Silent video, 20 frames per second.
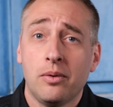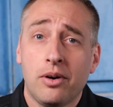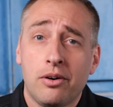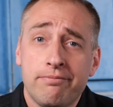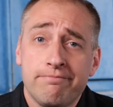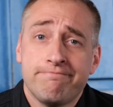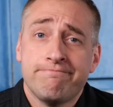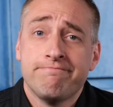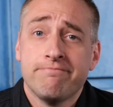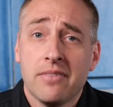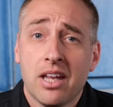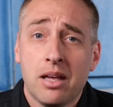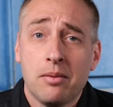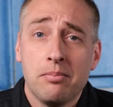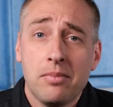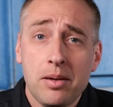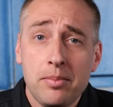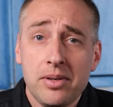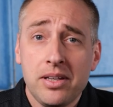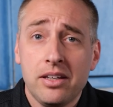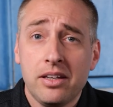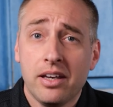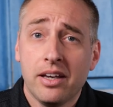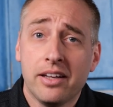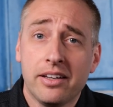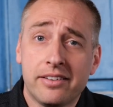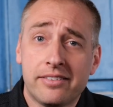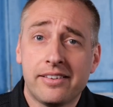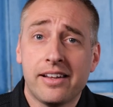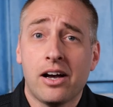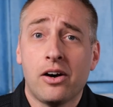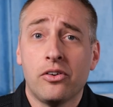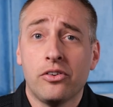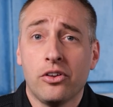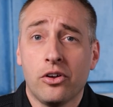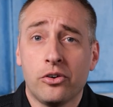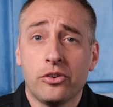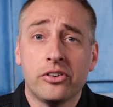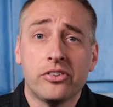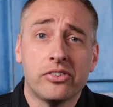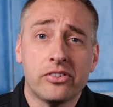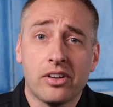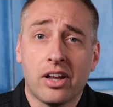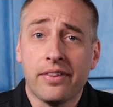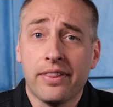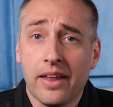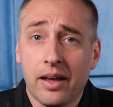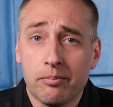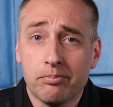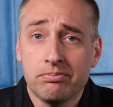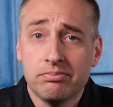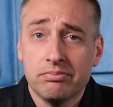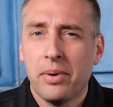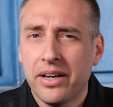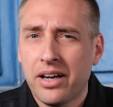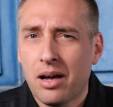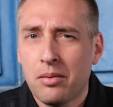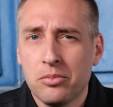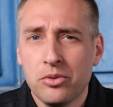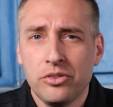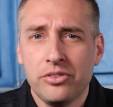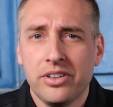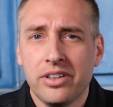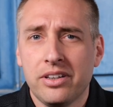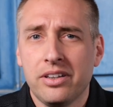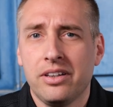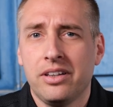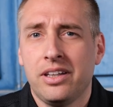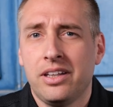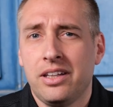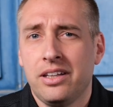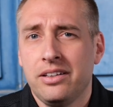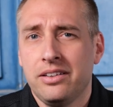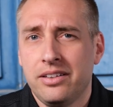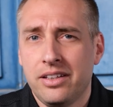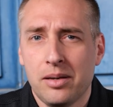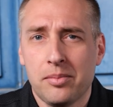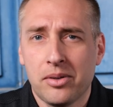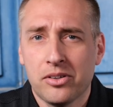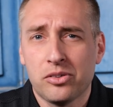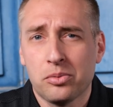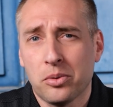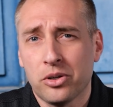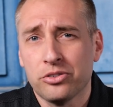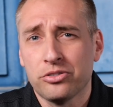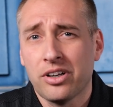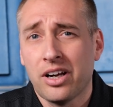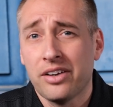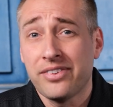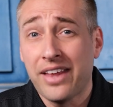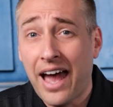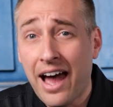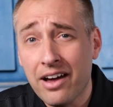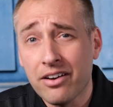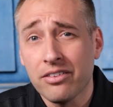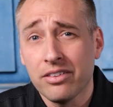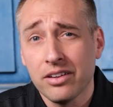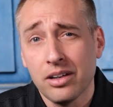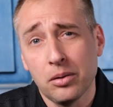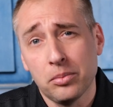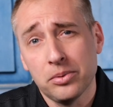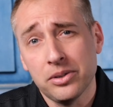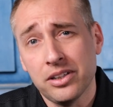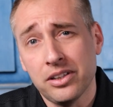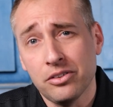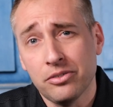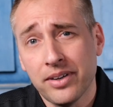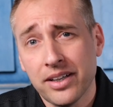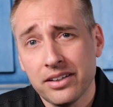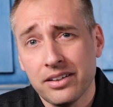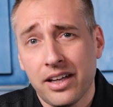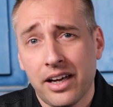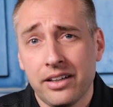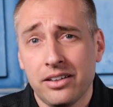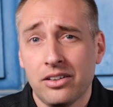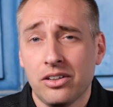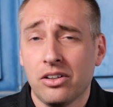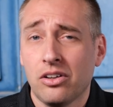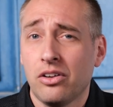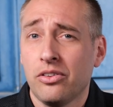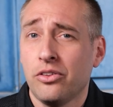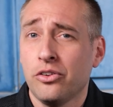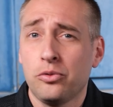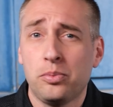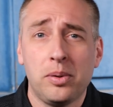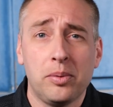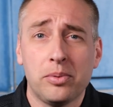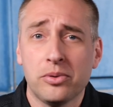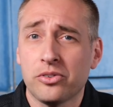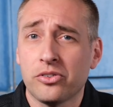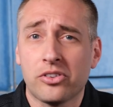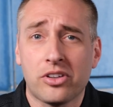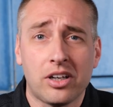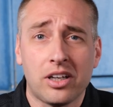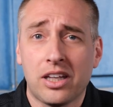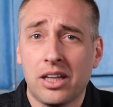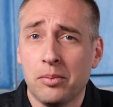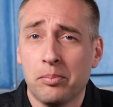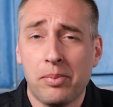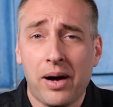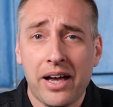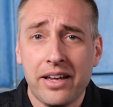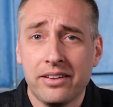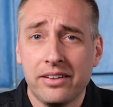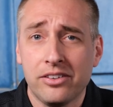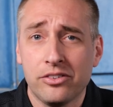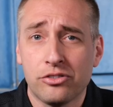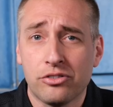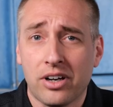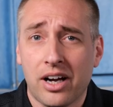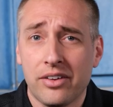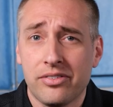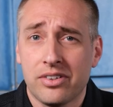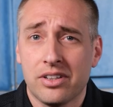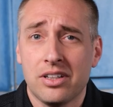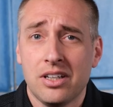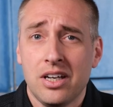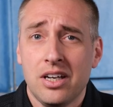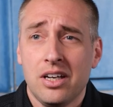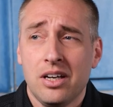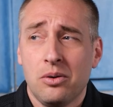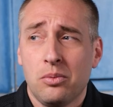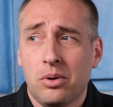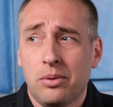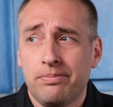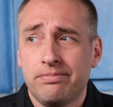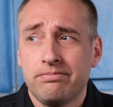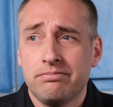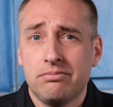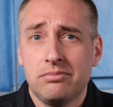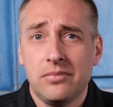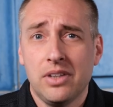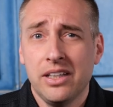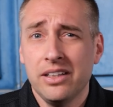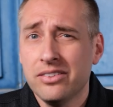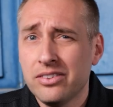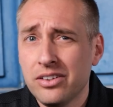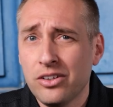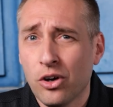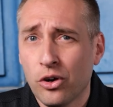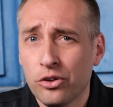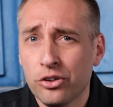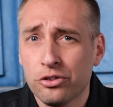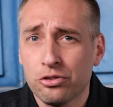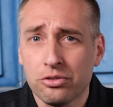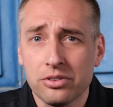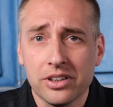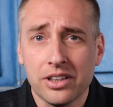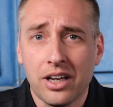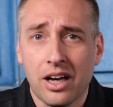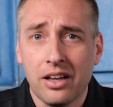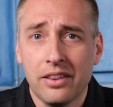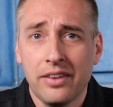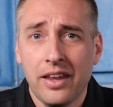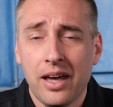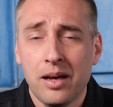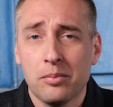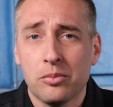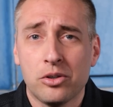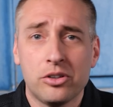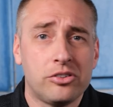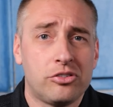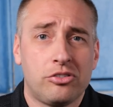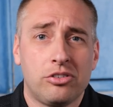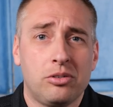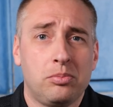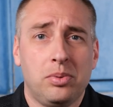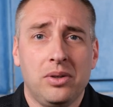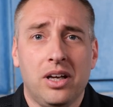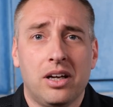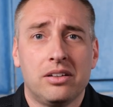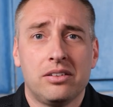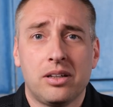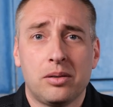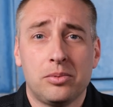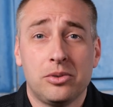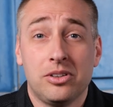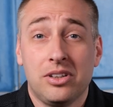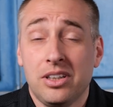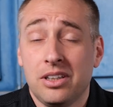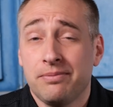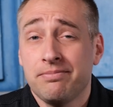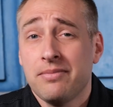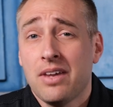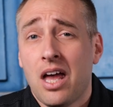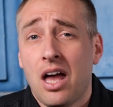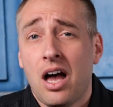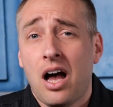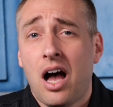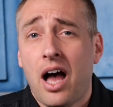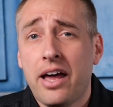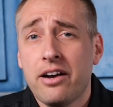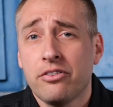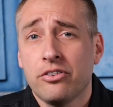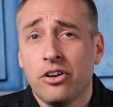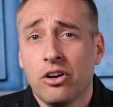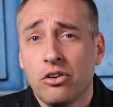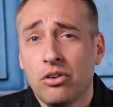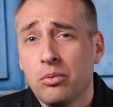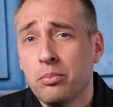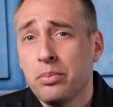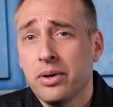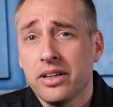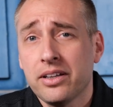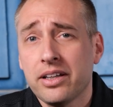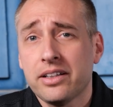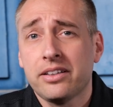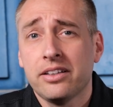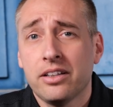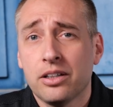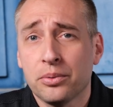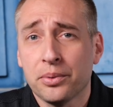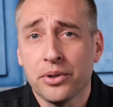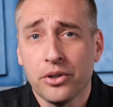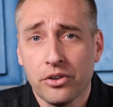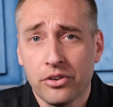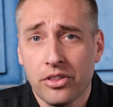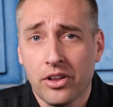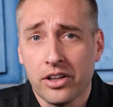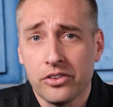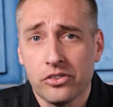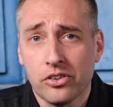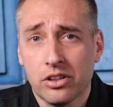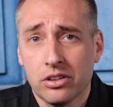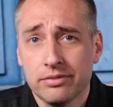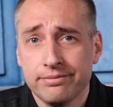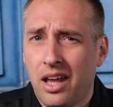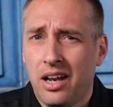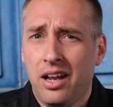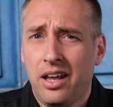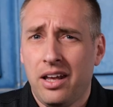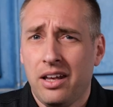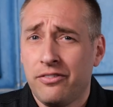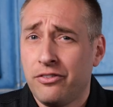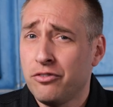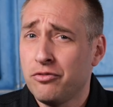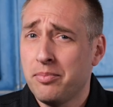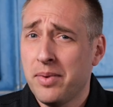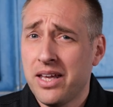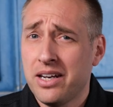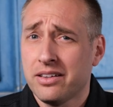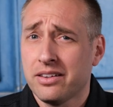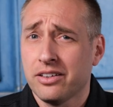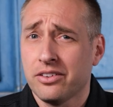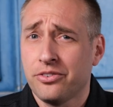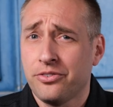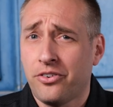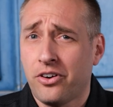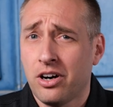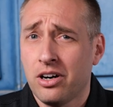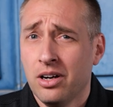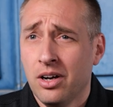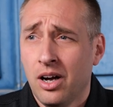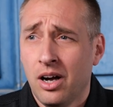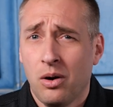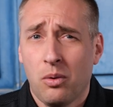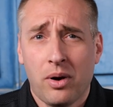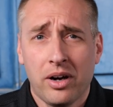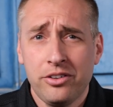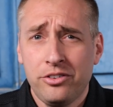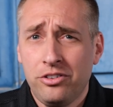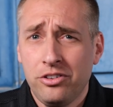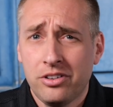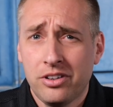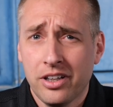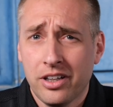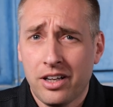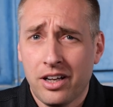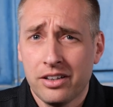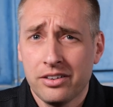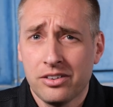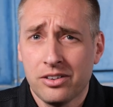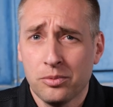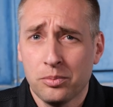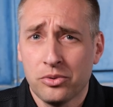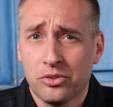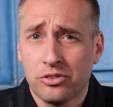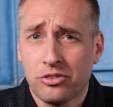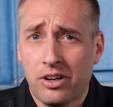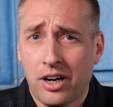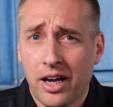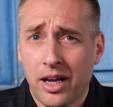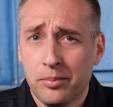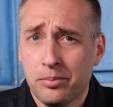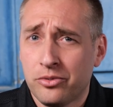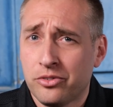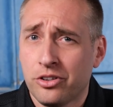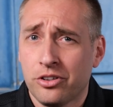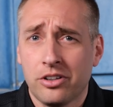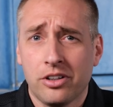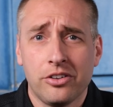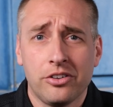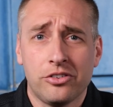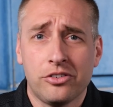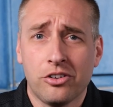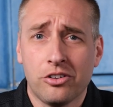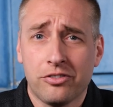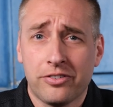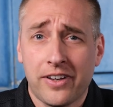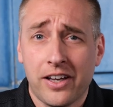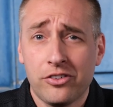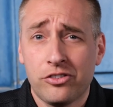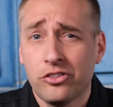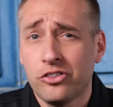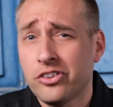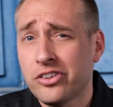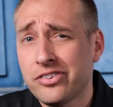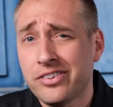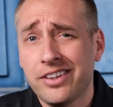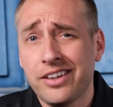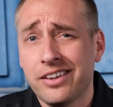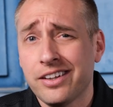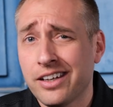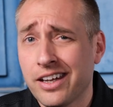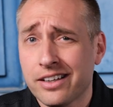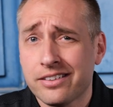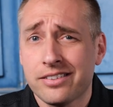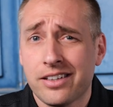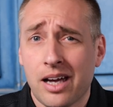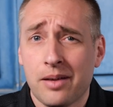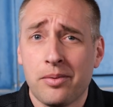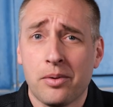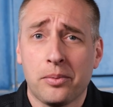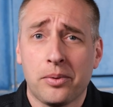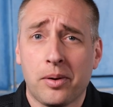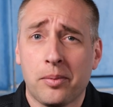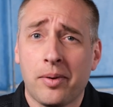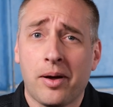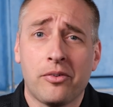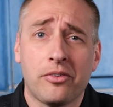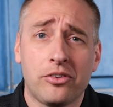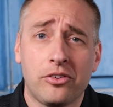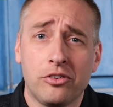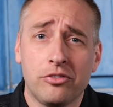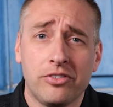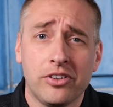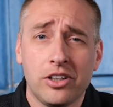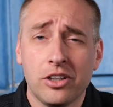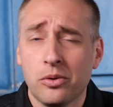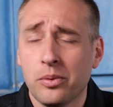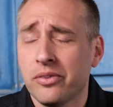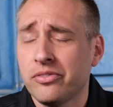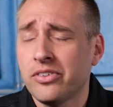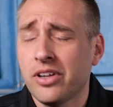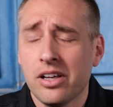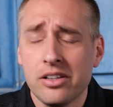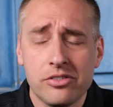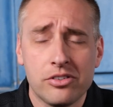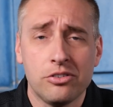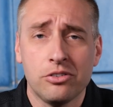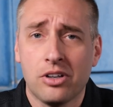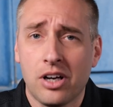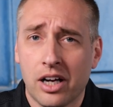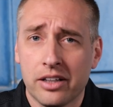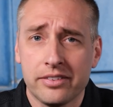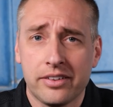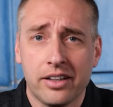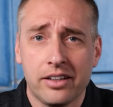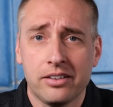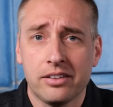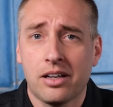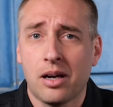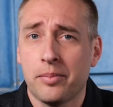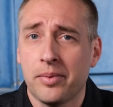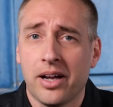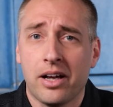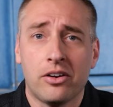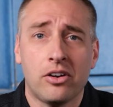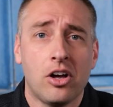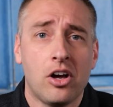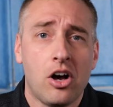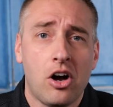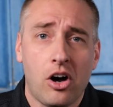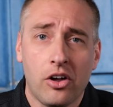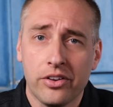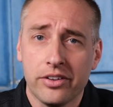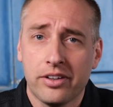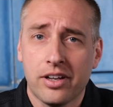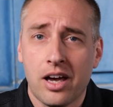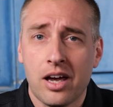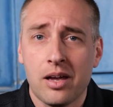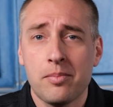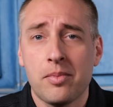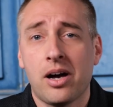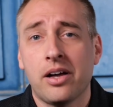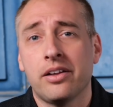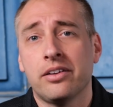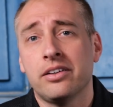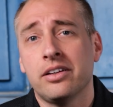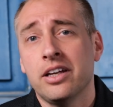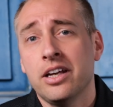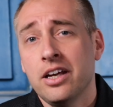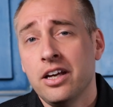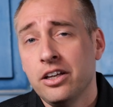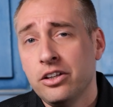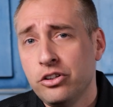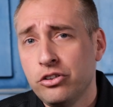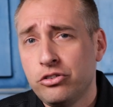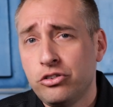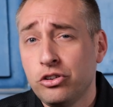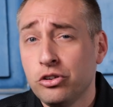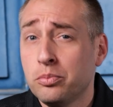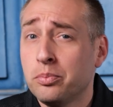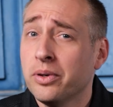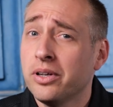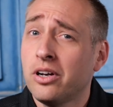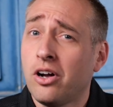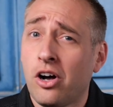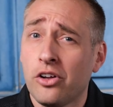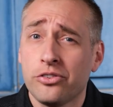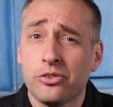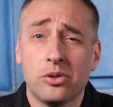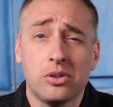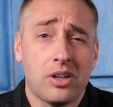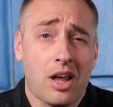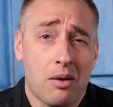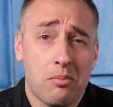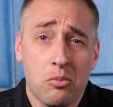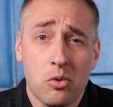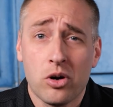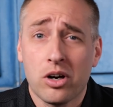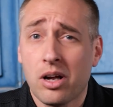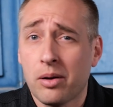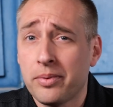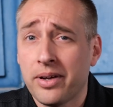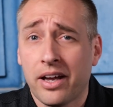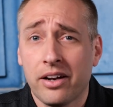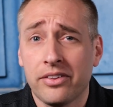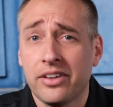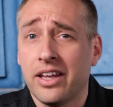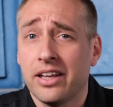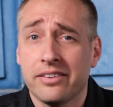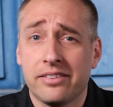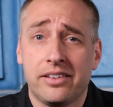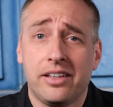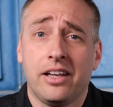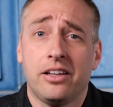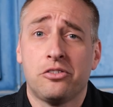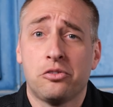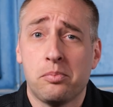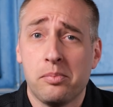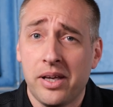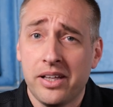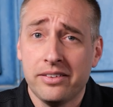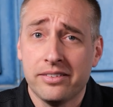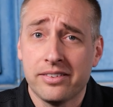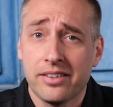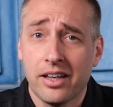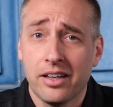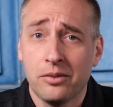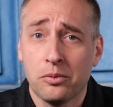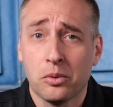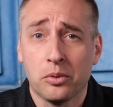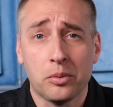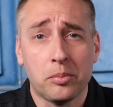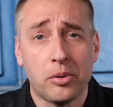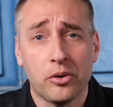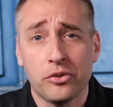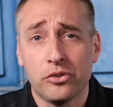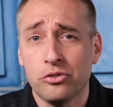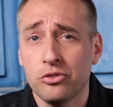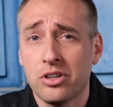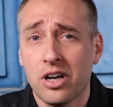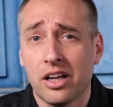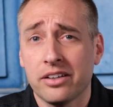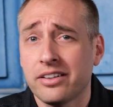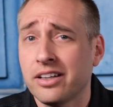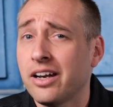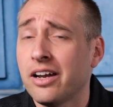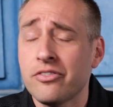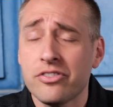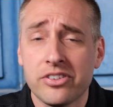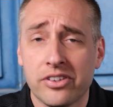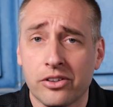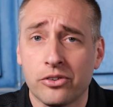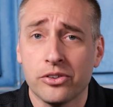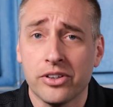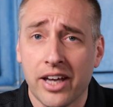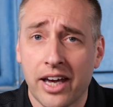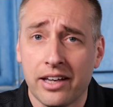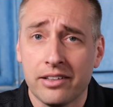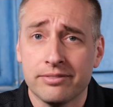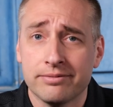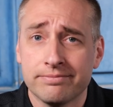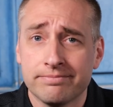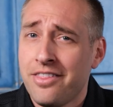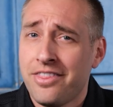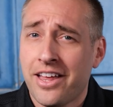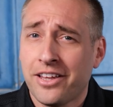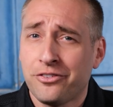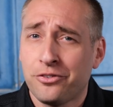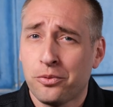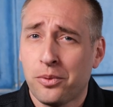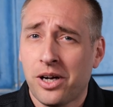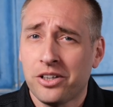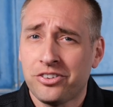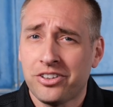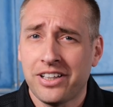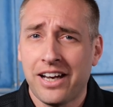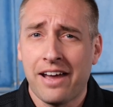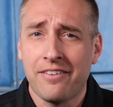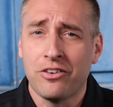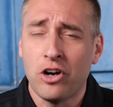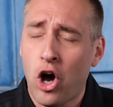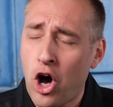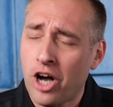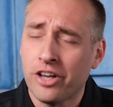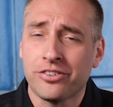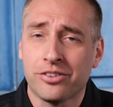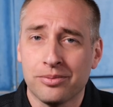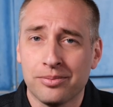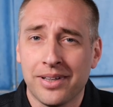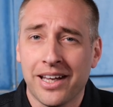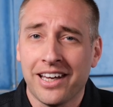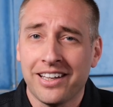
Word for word: well, maybe it's now the onus is on them. By not moving the DMSMR drives out of the WD red line, those people are just going to keep buying these drives and, well, is the onus really on them or should it be on WD? I don't know, but I'd like to hear what your thoughts are. And hey, if you've made it this far, why don't you click on subscribe, turn on those notifications to see the next time that we come out with a new video. We have tons of new content coming out all the time on YouTube, but also a lot more coming out on the STH main site where we post new content every single day. Thanks for watching and have an awesome